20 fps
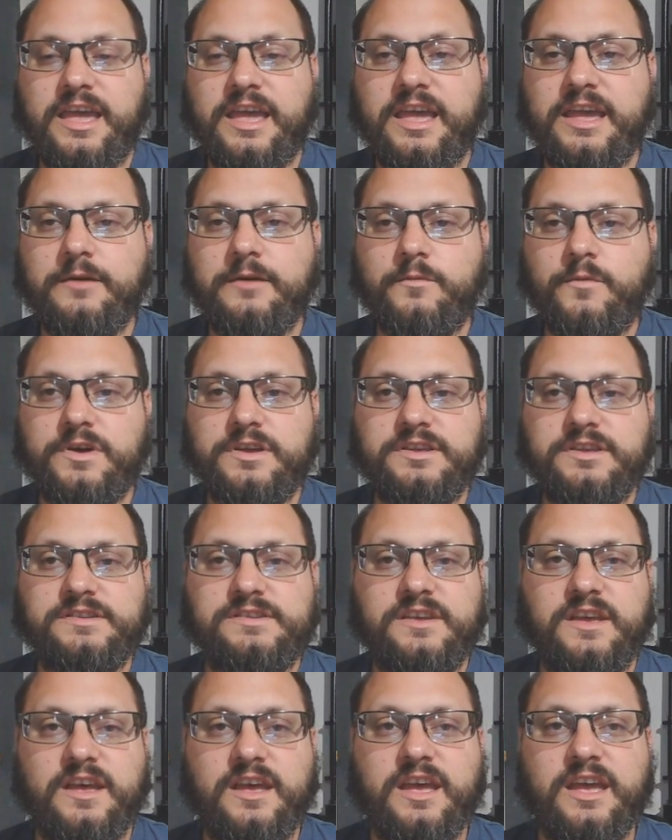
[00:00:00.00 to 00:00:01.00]
It
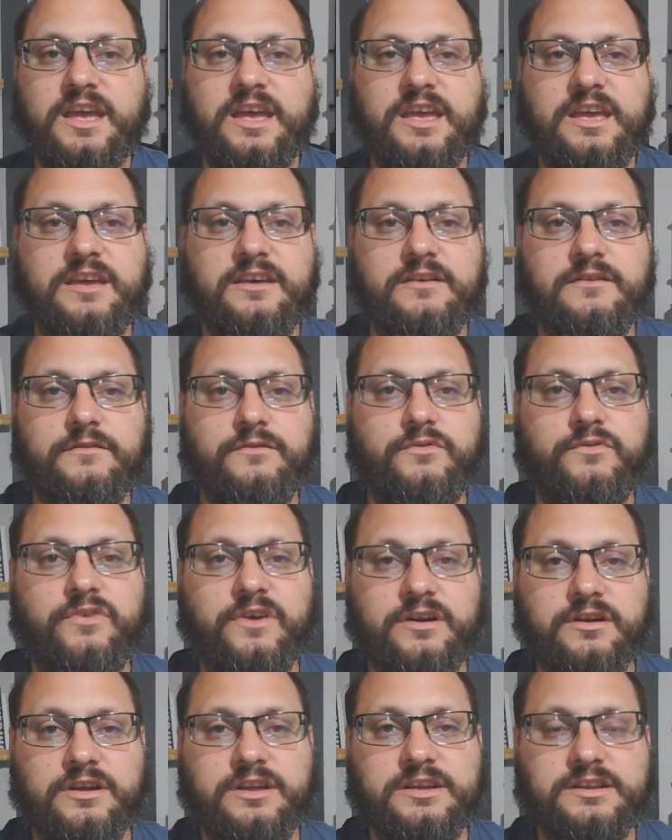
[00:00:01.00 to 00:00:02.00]
was a
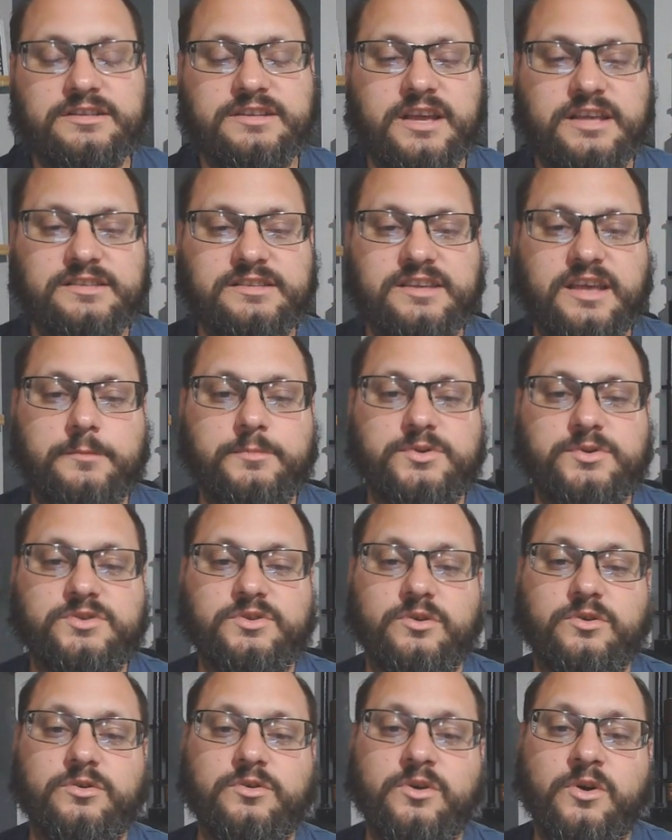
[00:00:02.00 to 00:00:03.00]
very intense
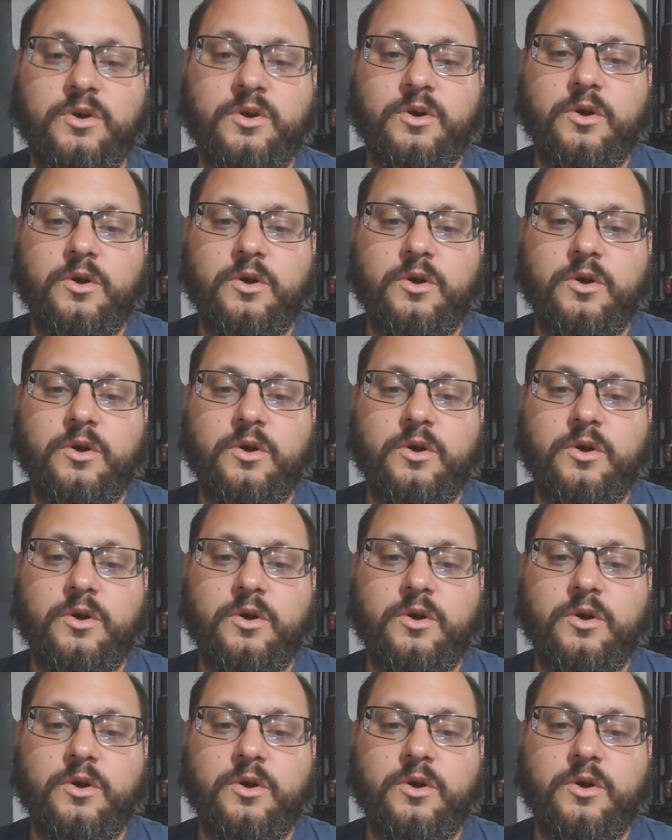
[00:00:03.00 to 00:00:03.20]
episode